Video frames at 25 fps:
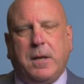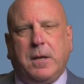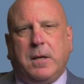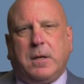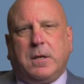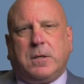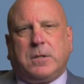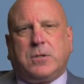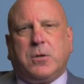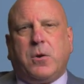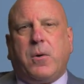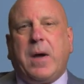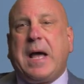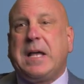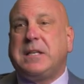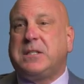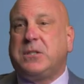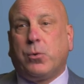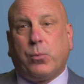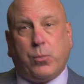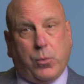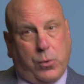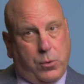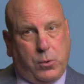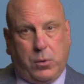So as
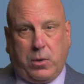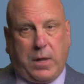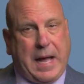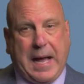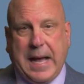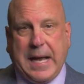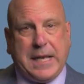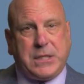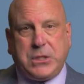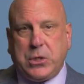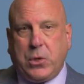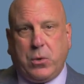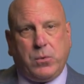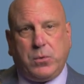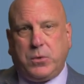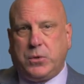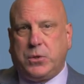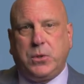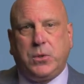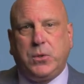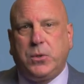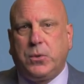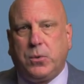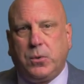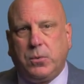a rule, I don't
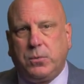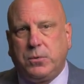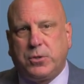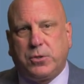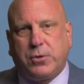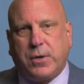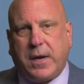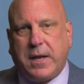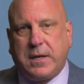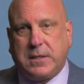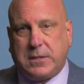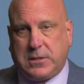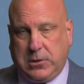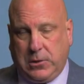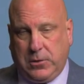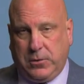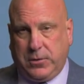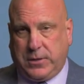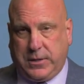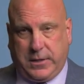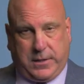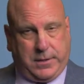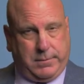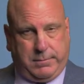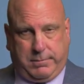do
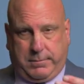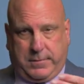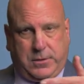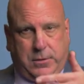translucent